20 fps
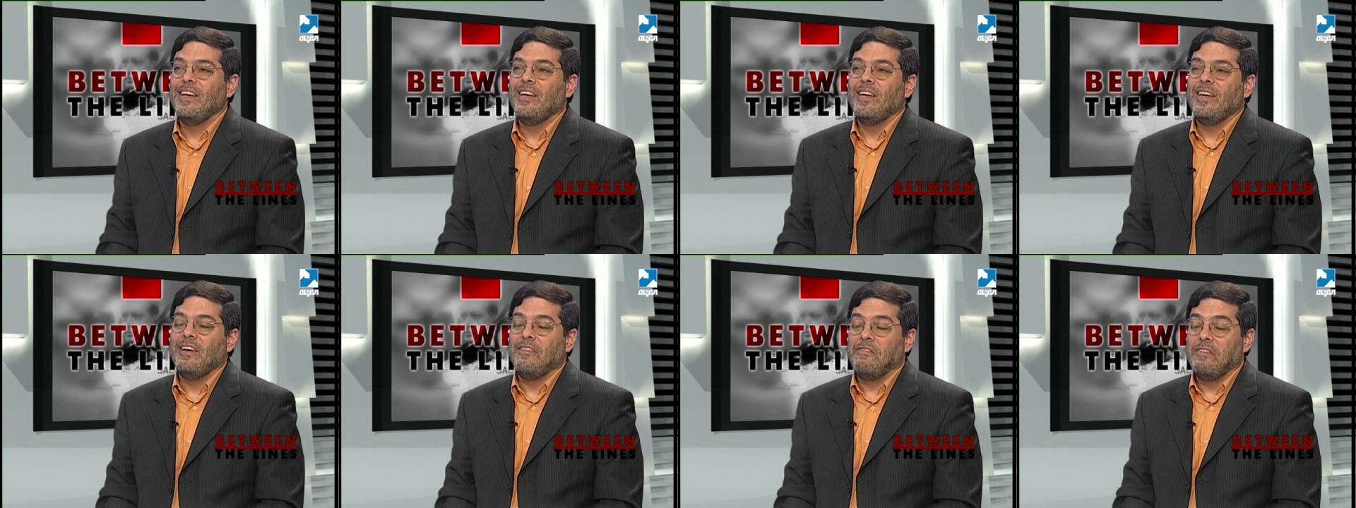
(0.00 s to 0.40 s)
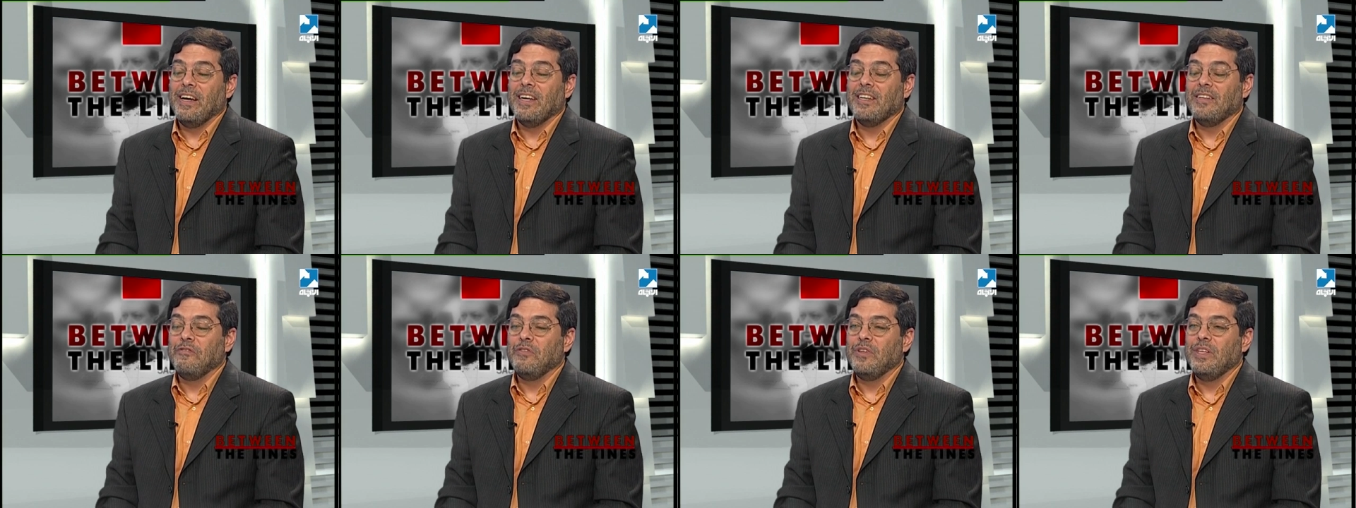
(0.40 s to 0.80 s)

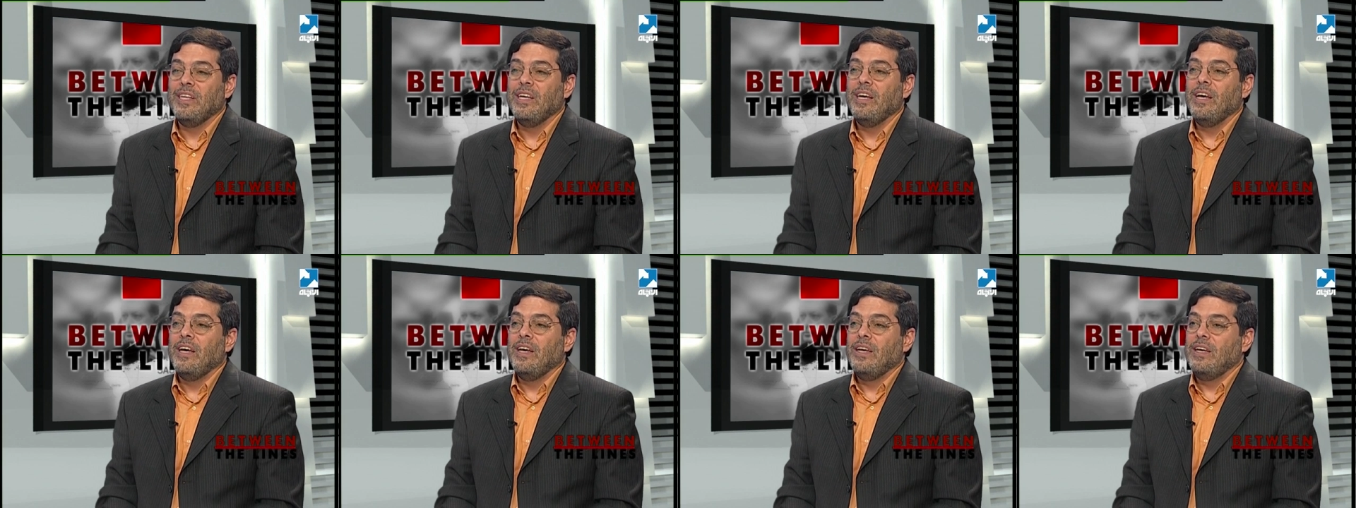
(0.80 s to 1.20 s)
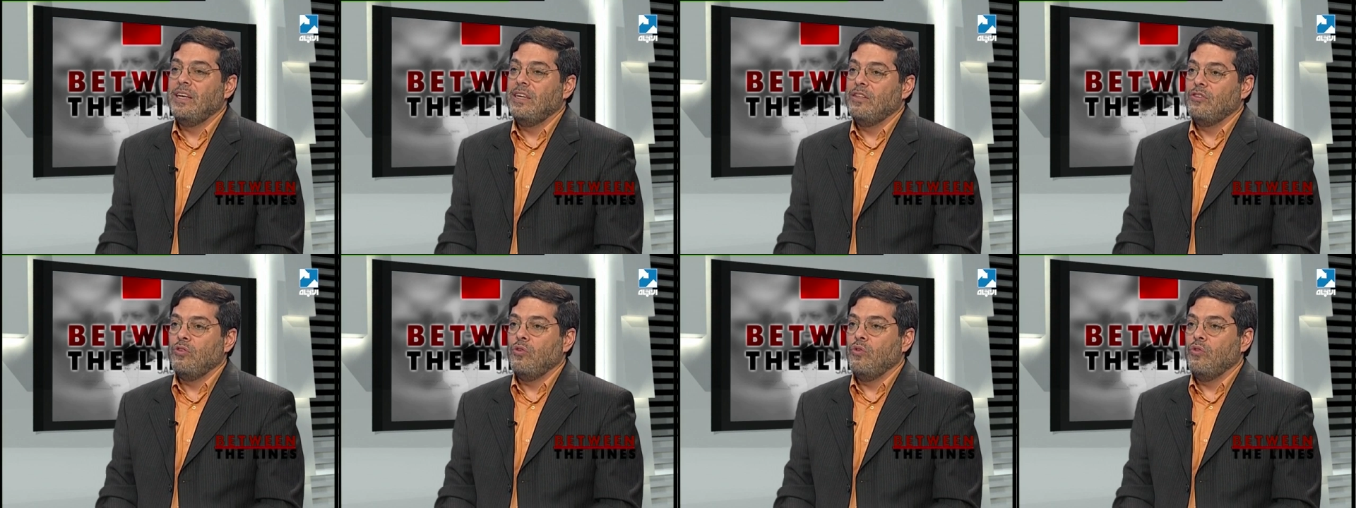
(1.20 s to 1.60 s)
effectively, he
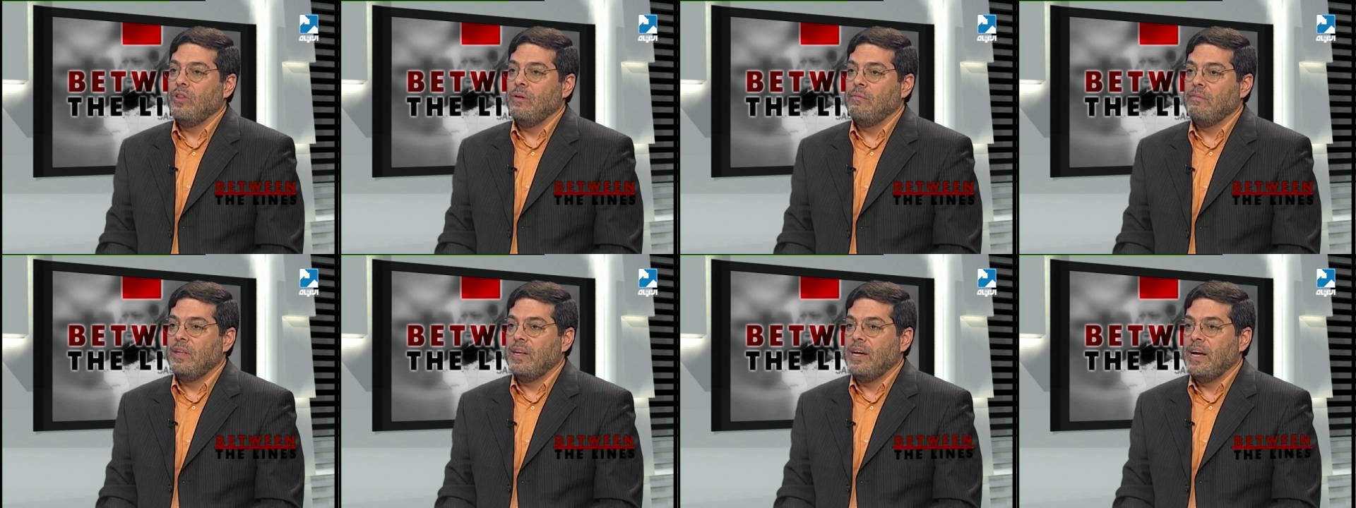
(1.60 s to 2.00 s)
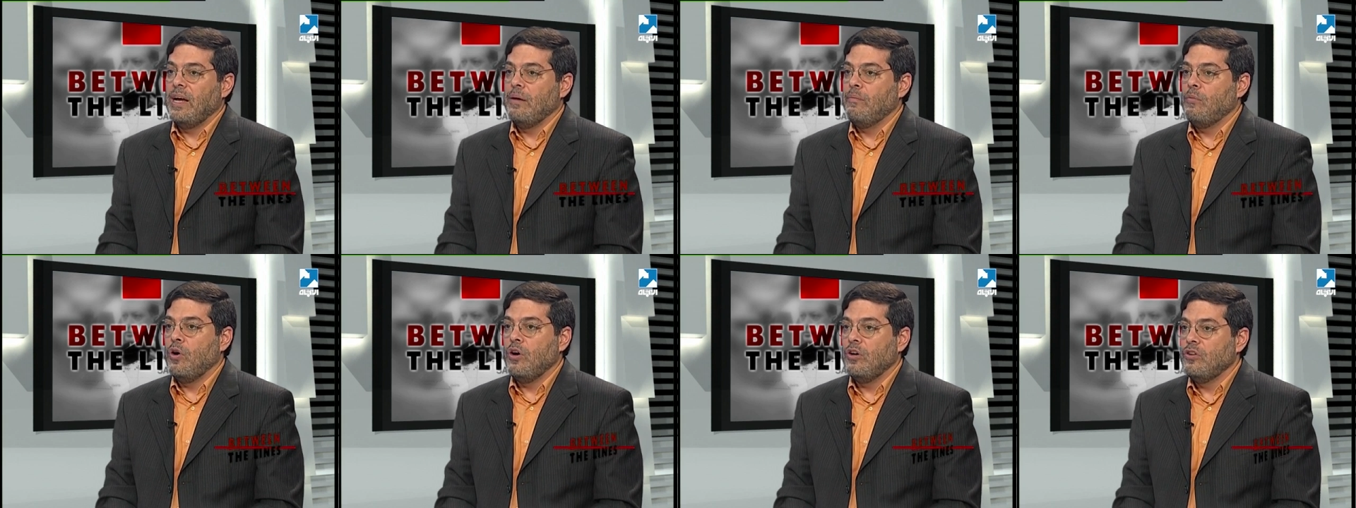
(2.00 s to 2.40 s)
had told them that I'm
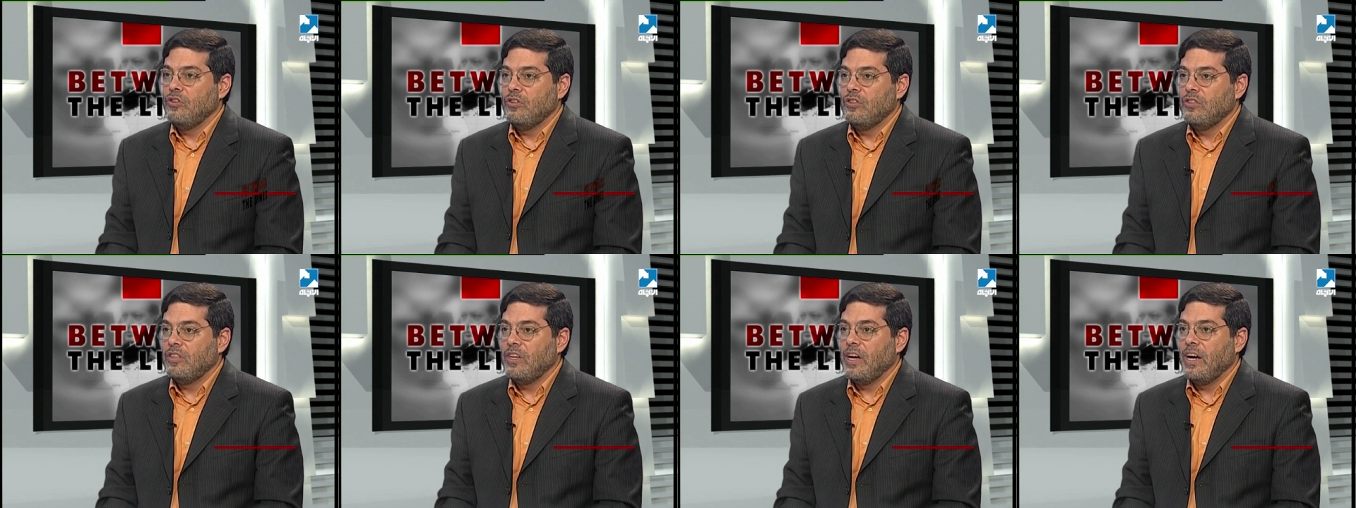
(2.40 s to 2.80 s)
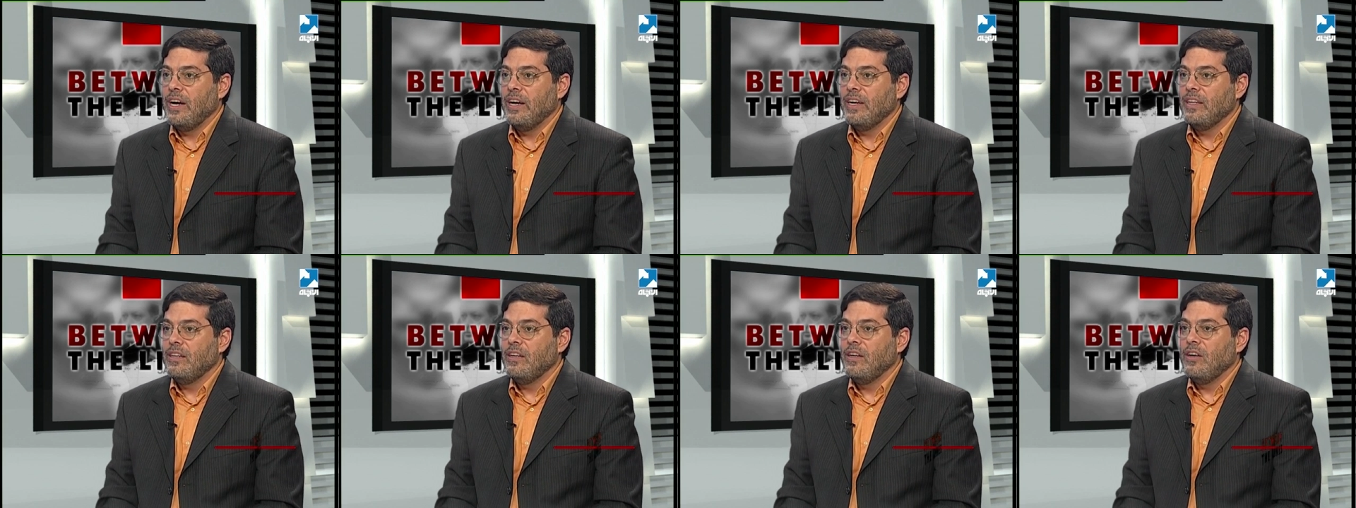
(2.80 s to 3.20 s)
on your
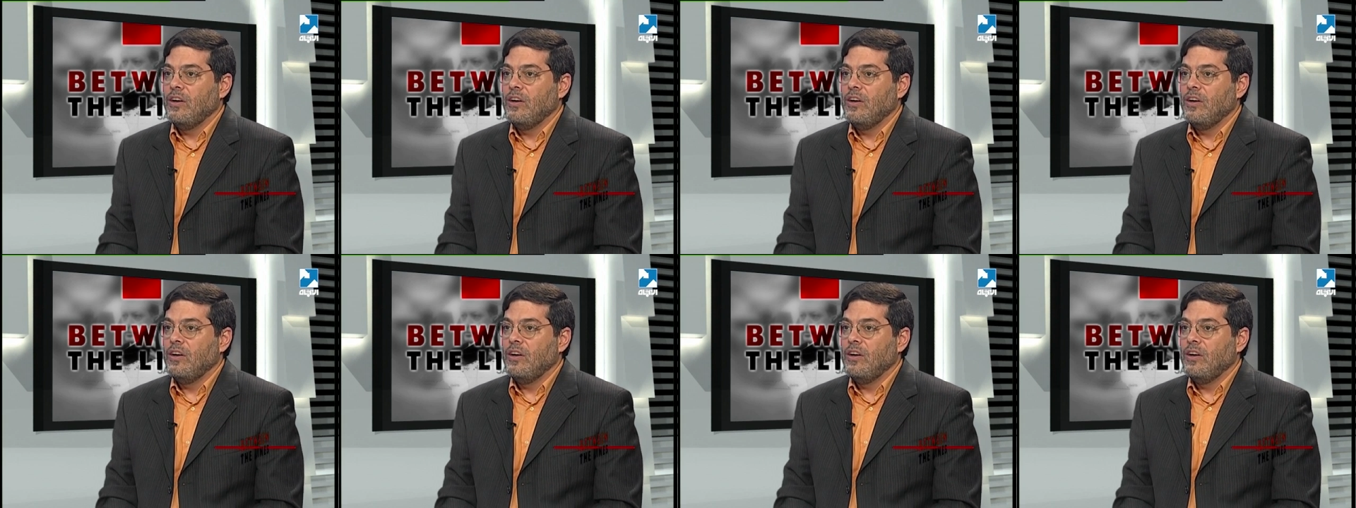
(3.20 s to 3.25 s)
side